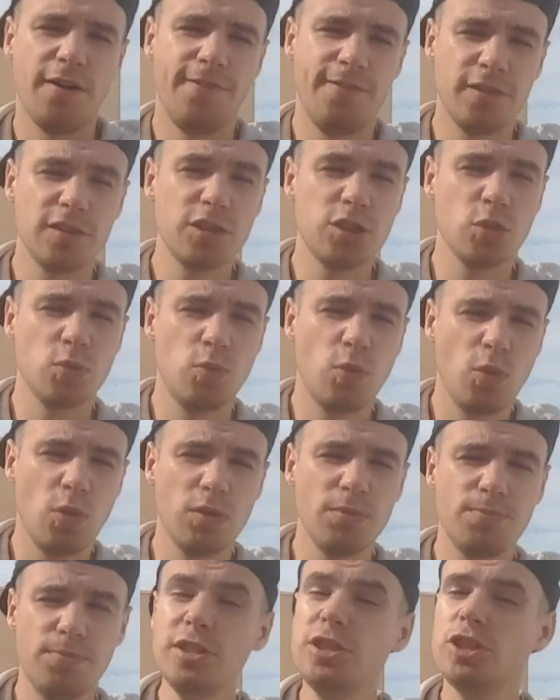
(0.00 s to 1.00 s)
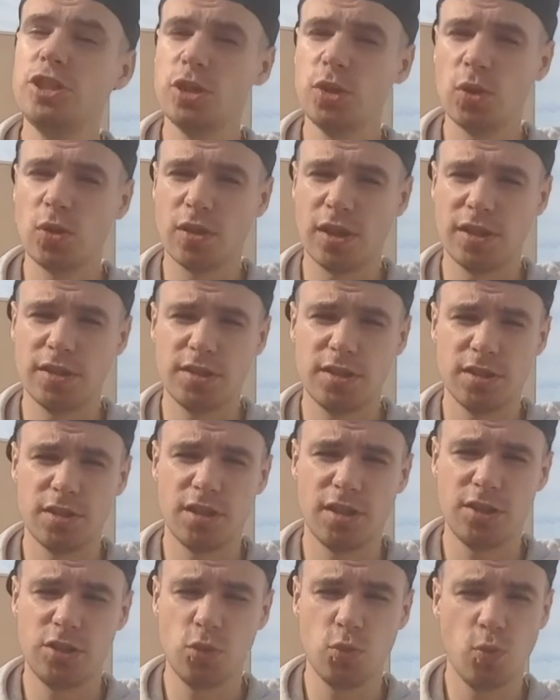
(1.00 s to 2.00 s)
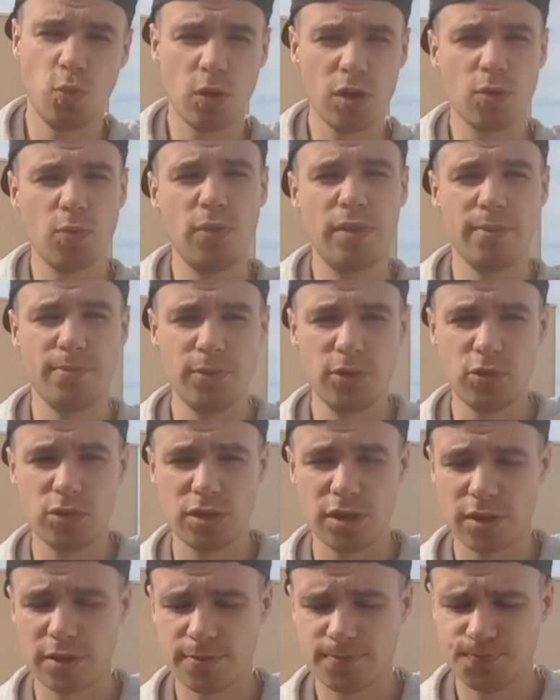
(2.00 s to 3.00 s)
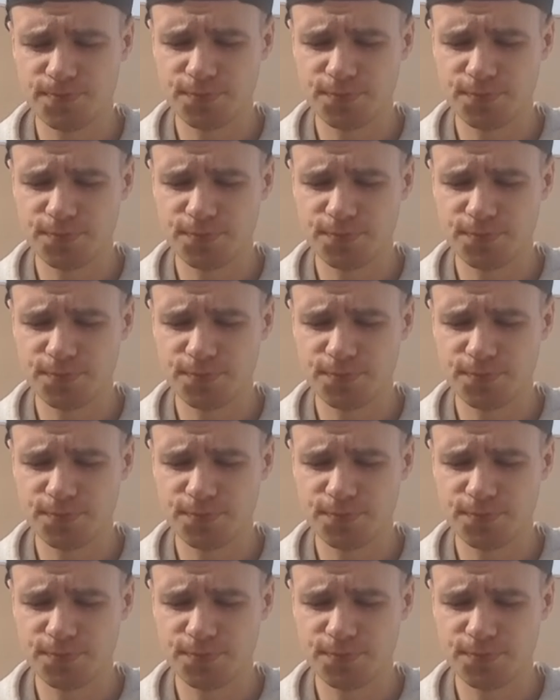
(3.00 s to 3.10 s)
first of all, be sure that you work with the music.